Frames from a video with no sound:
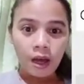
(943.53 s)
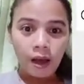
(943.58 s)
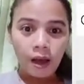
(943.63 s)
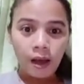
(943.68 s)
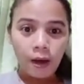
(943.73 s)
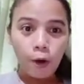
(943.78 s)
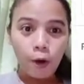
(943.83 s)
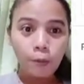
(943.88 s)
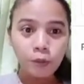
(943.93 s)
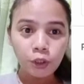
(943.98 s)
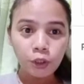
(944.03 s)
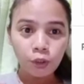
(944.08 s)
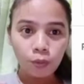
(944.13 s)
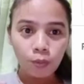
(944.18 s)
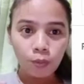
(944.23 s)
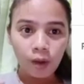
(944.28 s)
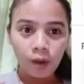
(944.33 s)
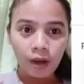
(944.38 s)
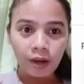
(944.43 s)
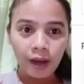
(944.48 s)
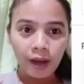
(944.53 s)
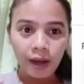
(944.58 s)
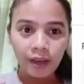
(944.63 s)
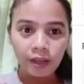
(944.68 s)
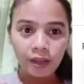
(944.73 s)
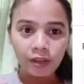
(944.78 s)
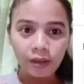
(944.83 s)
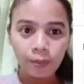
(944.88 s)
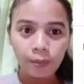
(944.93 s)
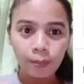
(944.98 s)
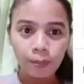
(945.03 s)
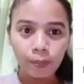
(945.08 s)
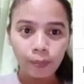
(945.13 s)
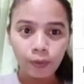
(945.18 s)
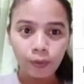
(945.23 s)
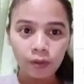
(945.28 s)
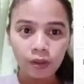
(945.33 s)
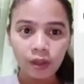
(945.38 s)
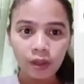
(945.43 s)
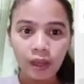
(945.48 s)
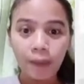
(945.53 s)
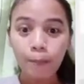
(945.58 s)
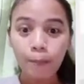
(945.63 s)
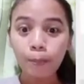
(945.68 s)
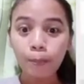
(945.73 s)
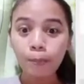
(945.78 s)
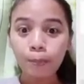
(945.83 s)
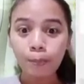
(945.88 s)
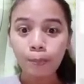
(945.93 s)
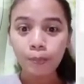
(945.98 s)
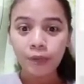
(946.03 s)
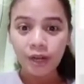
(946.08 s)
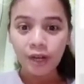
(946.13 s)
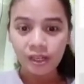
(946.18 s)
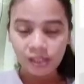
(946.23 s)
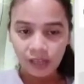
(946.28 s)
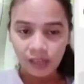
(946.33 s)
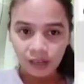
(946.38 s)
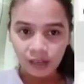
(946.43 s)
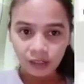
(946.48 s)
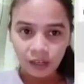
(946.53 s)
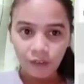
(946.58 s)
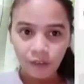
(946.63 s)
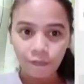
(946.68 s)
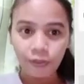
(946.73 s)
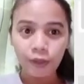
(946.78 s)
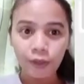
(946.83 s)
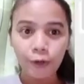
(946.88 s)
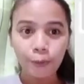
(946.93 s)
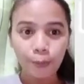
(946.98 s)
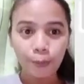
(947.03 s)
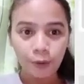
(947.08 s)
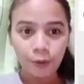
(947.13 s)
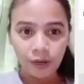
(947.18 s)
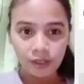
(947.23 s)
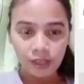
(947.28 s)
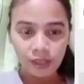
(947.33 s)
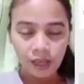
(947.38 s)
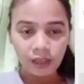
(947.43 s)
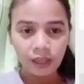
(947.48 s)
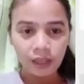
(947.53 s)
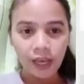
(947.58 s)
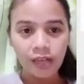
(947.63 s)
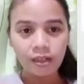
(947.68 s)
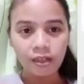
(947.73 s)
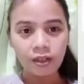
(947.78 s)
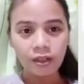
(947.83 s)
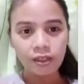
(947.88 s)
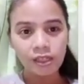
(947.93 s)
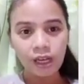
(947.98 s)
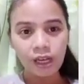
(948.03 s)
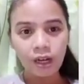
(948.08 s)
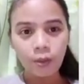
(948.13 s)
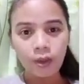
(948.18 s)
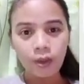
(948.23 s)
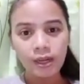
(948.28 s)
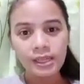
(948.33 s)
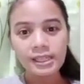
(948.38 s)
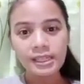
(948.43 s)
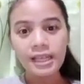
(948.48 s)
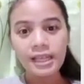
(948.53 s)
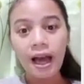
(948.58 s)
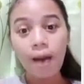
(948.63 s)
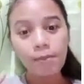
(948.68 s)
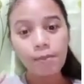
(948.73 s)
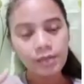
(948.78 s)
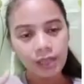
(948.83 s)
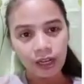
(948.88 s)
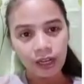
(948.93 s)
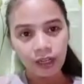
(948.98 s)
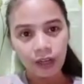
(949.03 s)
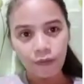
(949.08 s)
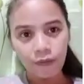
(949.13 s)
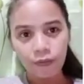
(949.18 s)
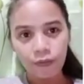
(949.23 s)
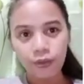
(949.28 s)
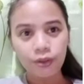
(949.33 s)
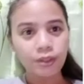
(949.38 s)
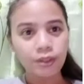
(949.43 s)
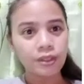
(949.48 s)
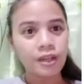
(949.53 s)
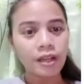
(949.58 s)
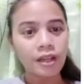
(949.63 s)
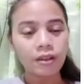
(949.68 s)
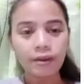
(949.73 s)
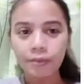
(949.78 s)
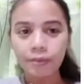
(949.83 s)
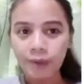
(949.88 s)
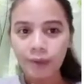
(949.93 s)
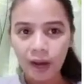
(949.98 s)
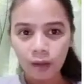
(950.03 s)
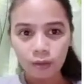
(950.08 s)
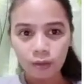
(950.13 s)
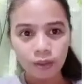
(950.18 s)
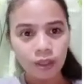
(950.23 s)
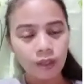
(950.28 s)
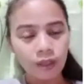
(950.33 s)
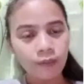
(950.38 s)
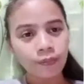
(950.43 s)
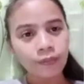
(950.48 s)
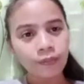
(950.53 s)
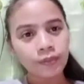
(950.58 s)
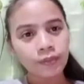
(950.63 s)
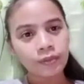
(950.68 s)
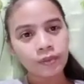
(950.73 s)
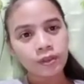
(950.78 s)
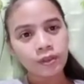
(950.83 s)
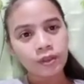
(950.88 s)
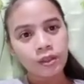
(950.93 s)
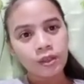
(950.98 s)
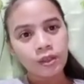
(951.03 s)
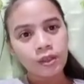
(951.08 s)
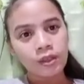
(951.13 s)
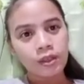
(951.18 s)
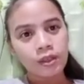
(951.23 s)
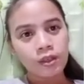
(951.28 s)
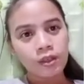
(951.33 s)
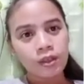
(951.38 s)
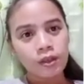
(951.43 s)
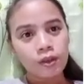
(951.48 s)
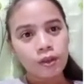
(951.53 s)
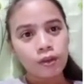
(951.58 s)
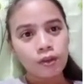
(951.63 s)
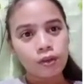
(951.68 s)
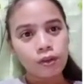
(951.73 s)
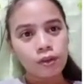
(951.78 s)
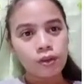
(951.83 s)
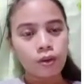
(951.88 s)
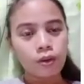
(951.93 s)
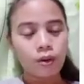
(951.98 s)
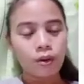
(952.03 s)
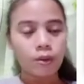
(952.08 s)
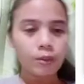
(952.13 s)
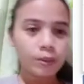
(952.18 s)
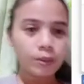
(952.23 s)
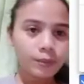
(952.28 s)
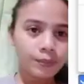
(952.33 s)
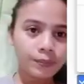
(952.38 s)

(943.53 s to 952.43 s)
option 1, I put a present if they're present, and the second one is absent if they're not around. So